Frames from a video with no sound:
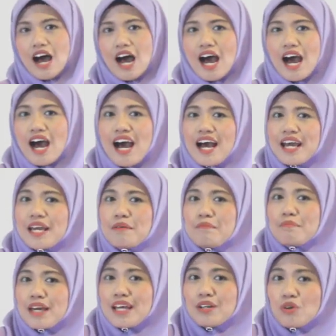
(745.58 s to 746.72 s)
I
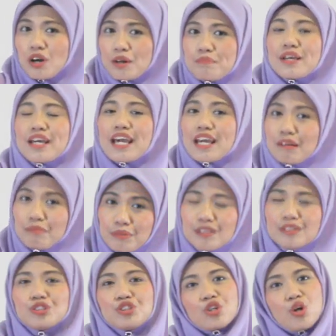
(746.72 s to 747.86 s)
may not be
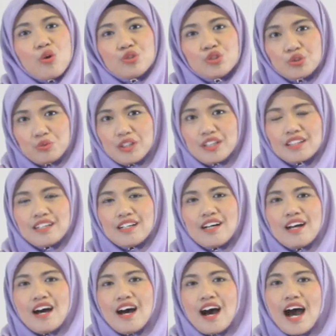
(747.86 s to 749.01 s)
able to go to work.
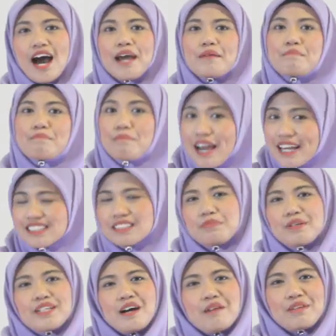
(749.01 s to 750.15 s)
I might be
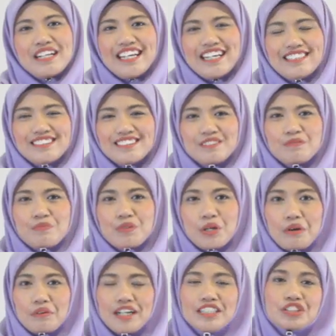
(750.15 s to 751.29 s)
coming late.
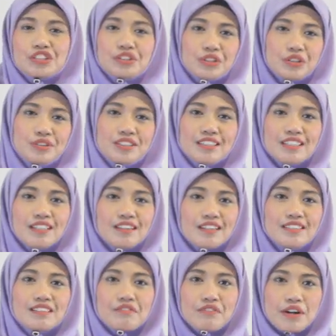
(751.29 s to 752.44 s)
Alright, so you see,
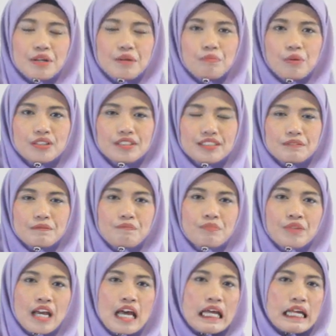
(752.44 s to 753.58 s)
these are very important.
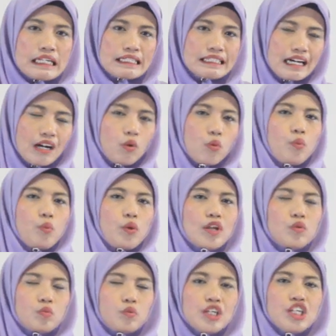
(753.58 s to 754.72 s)
Now,
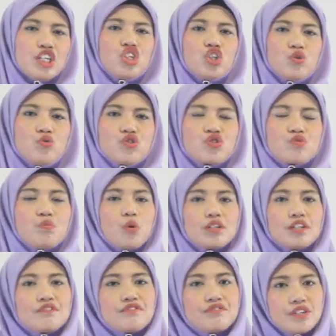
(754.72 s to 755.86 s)
when we use
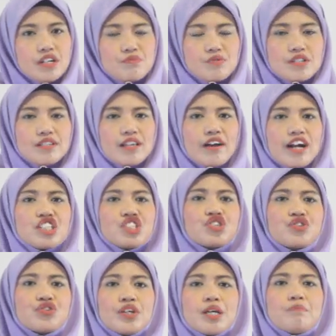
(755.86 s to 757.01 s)
modal verbs, there are
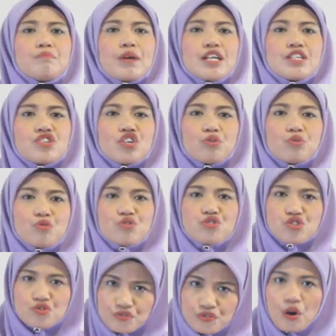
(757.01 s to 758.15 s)
3 basic rules
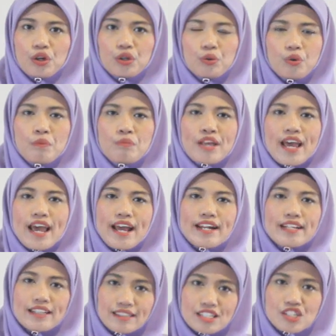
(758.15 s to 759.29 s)
to follow. And
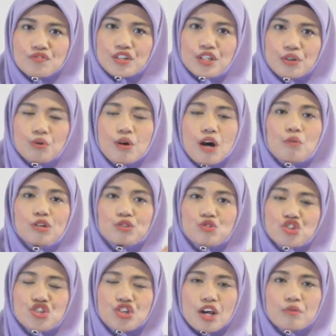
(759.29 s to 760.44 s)
in this video, I want to
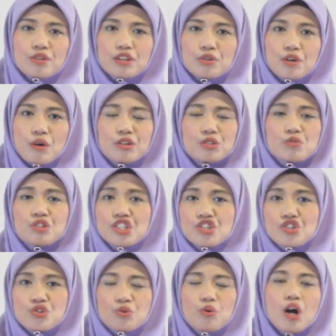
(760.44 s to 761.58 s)
share with you, I want to
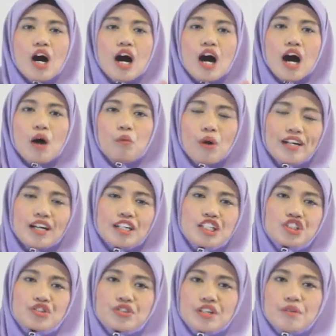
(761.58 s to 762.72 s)
teach you what are the
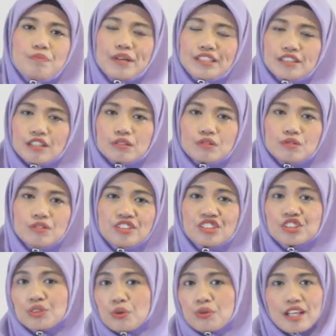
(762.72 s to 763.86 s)
3 basic rules
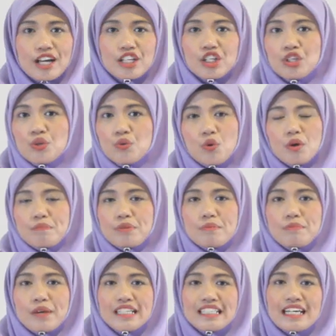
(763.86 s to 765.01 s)
so that you won't be
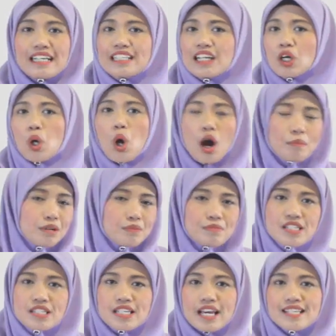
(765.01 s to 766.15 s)
making the common
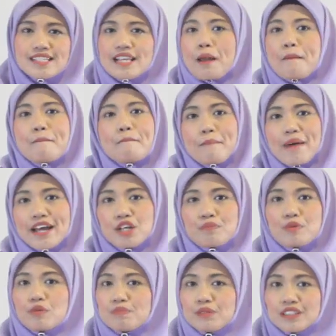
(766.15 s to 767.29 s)
mistakes that many
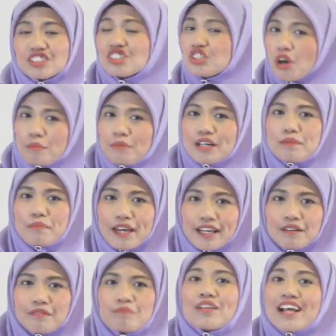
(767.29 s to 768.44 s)
pupils normally make.
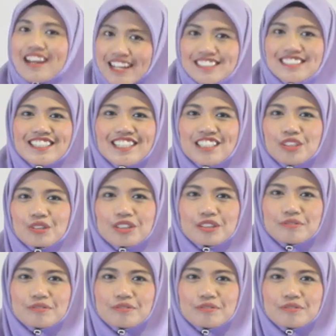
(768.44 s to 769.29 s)
Let's take a look.